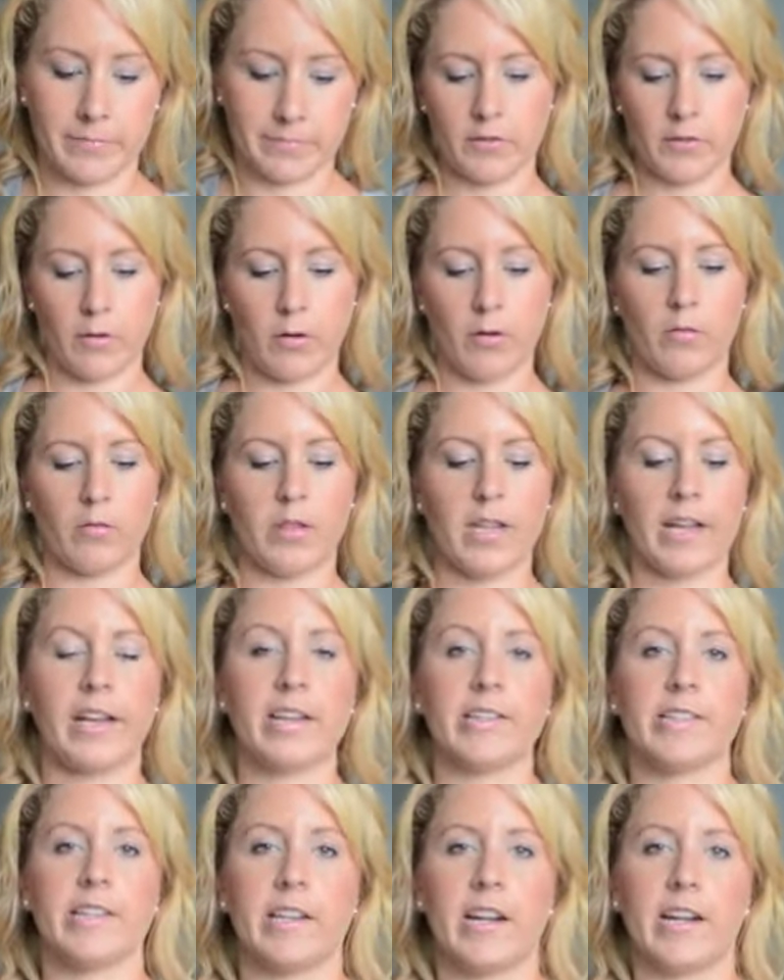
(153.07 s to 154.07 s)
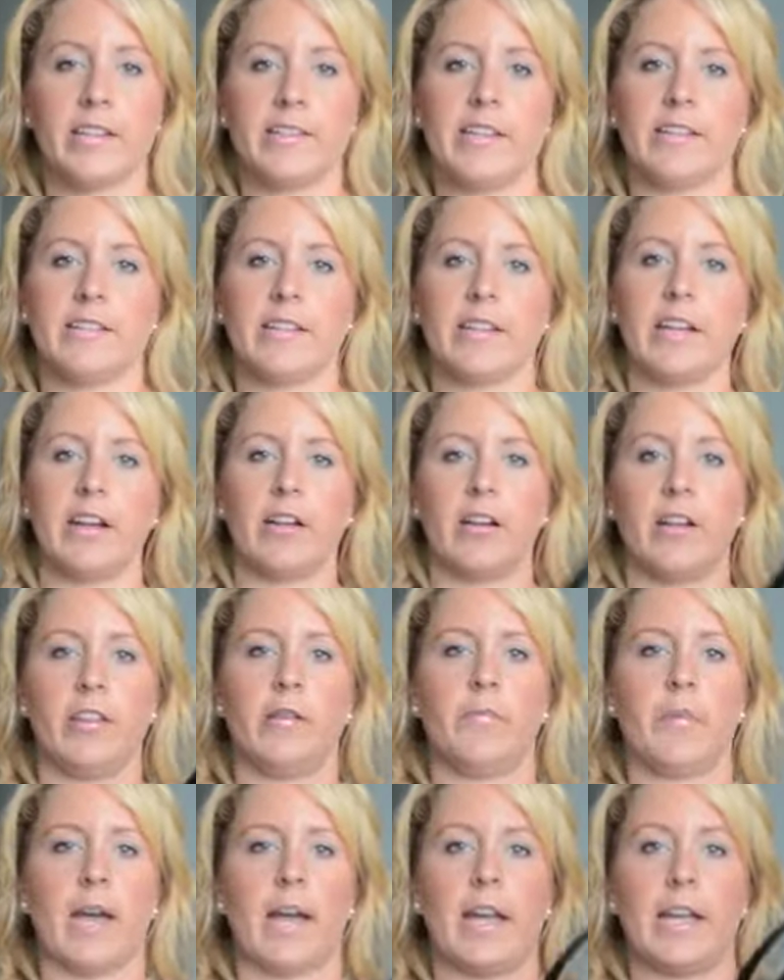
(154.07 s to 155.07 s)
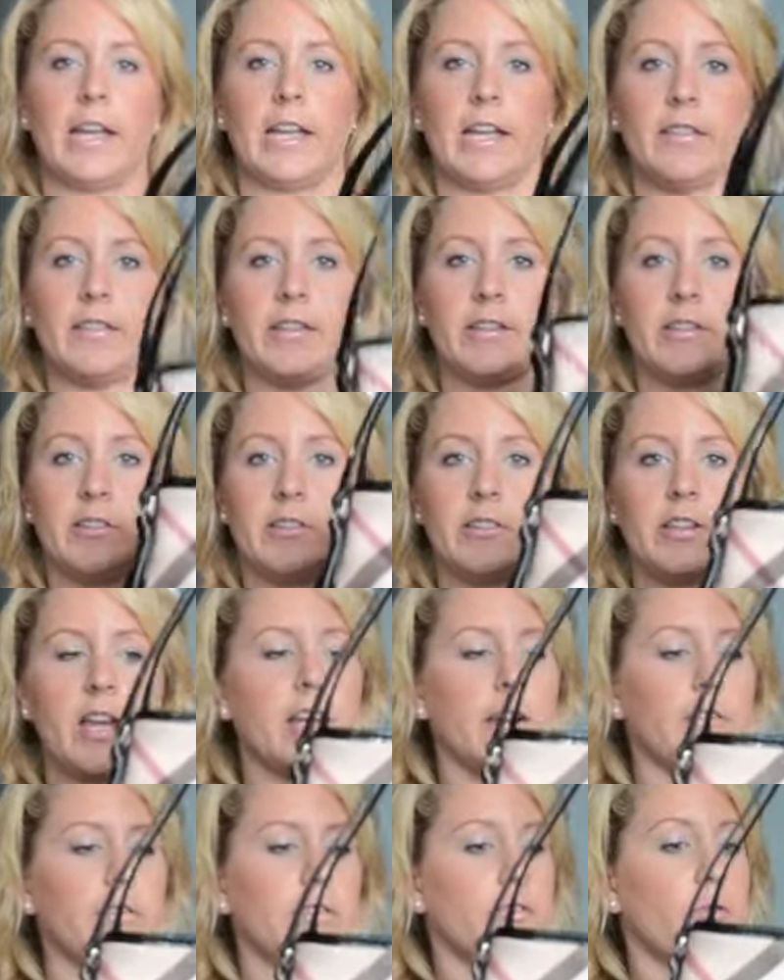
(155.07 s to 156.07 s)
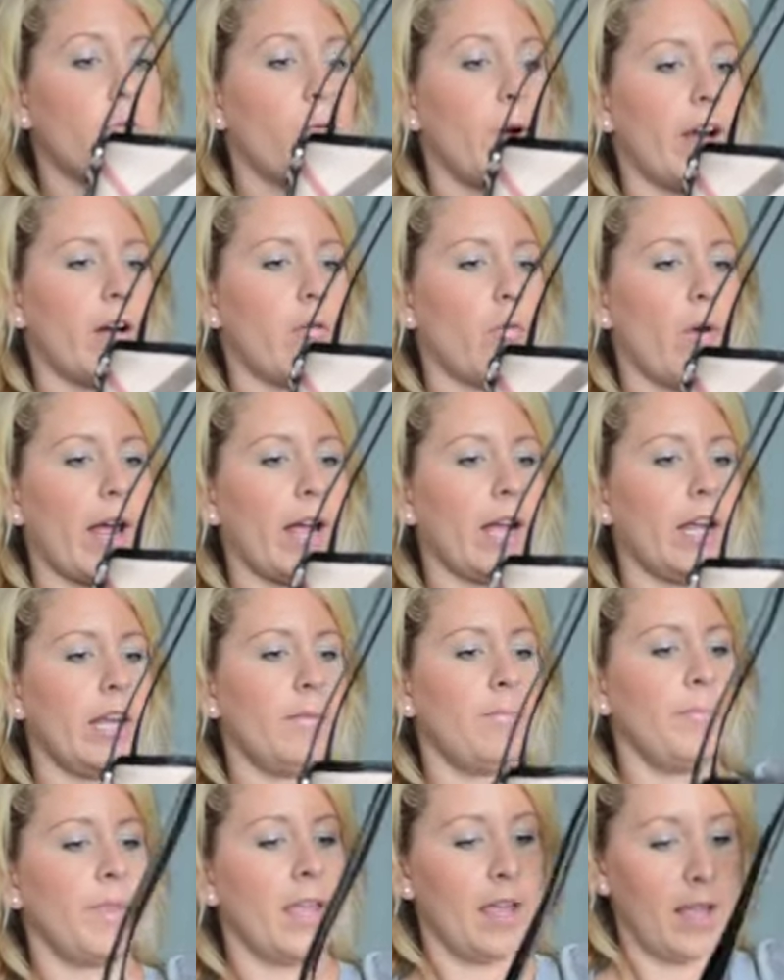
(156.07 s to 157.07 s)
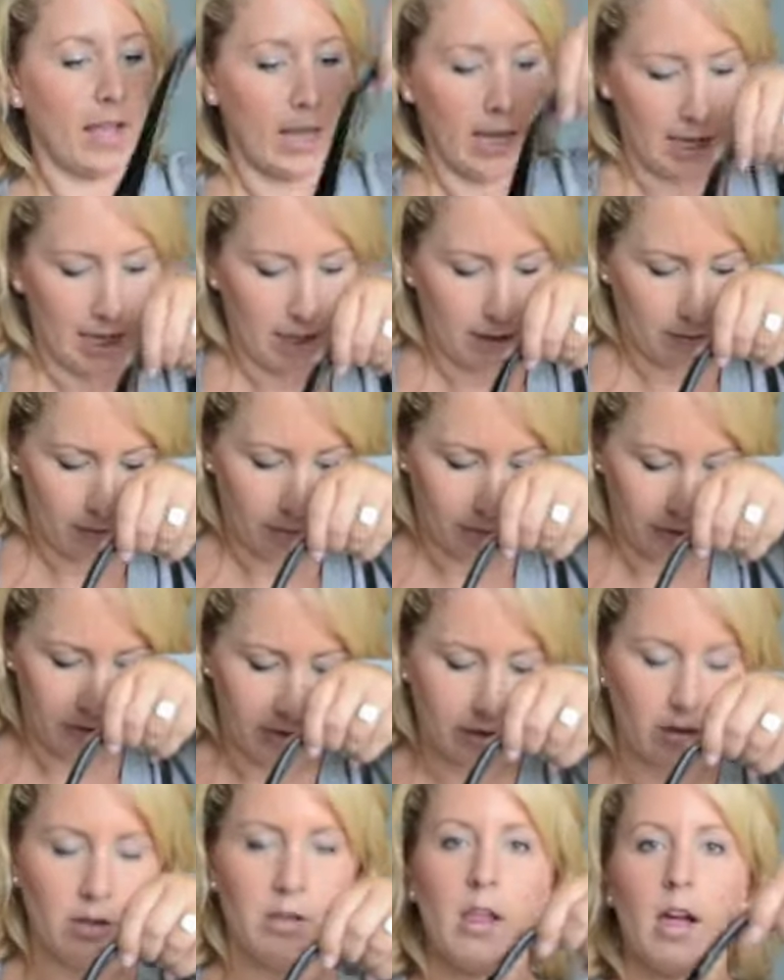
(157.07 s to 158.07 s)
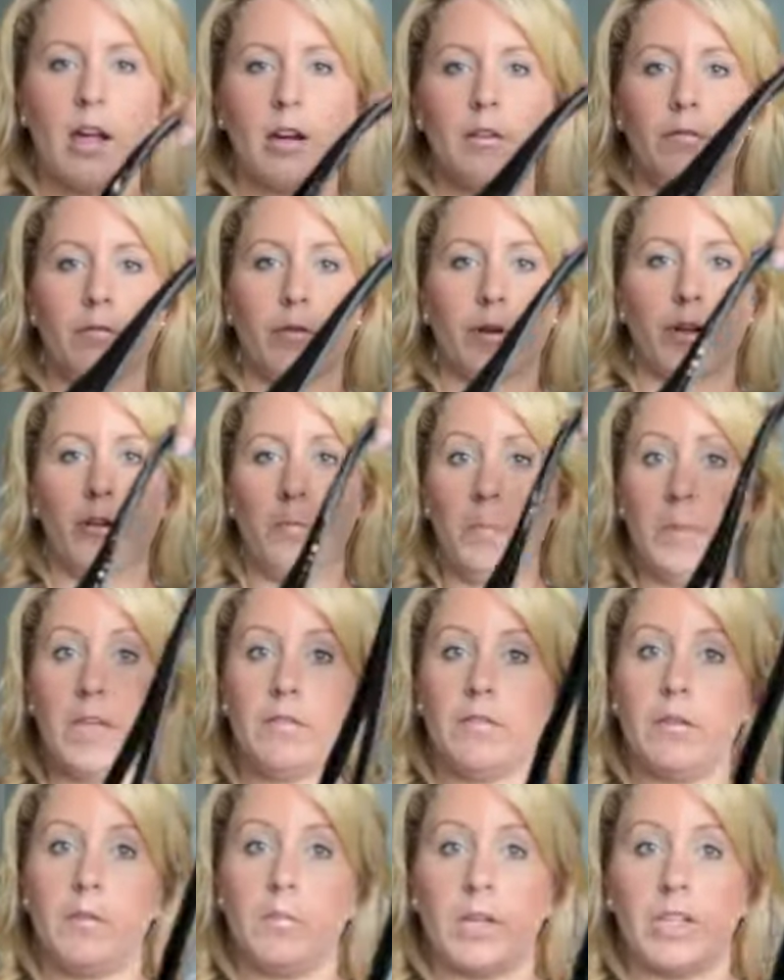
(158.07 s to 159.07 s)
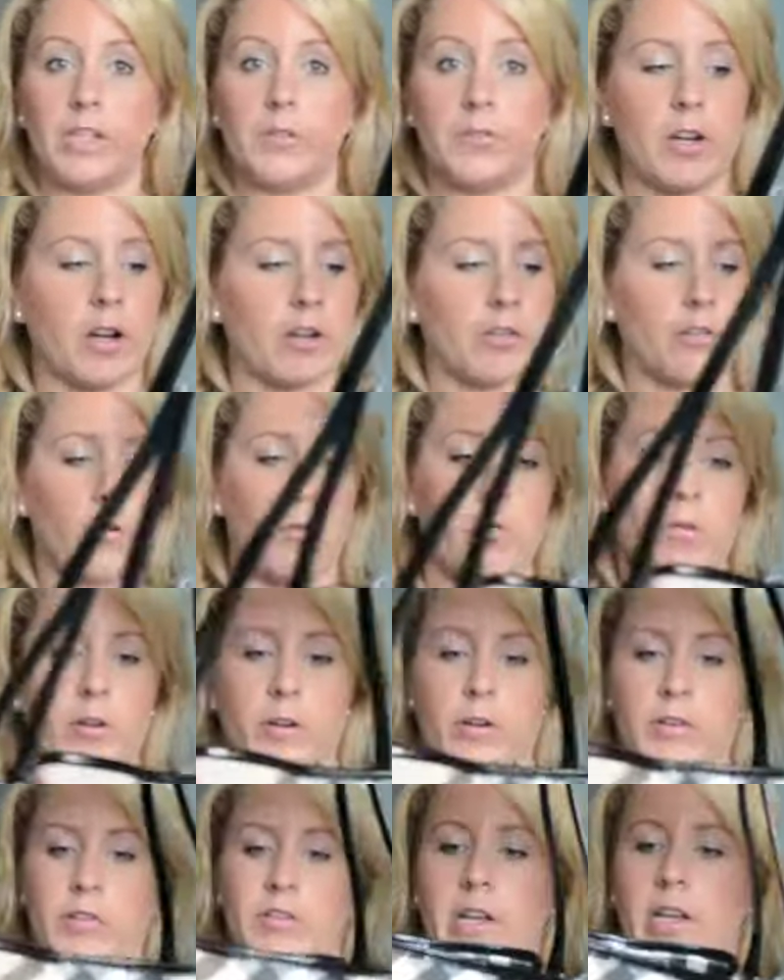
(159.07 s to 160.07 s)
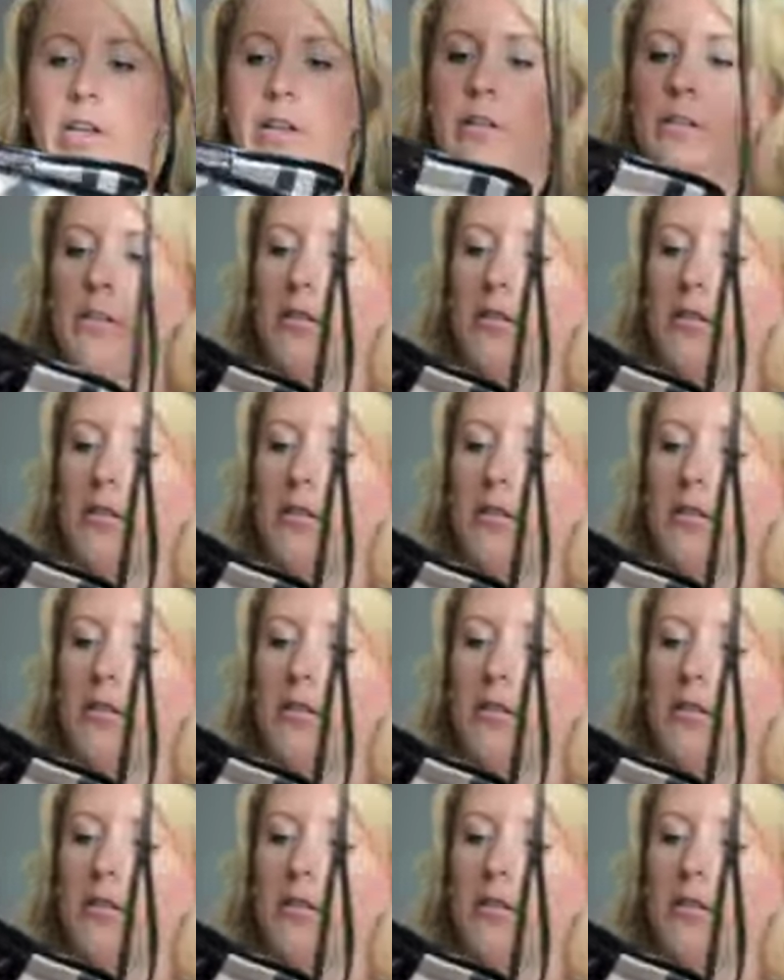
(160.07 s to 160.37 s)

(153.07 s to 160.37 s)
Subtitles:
So like I said, I tend to carry the bag in this kind of square way, and there's still a lot of room even when you tuck the corners in.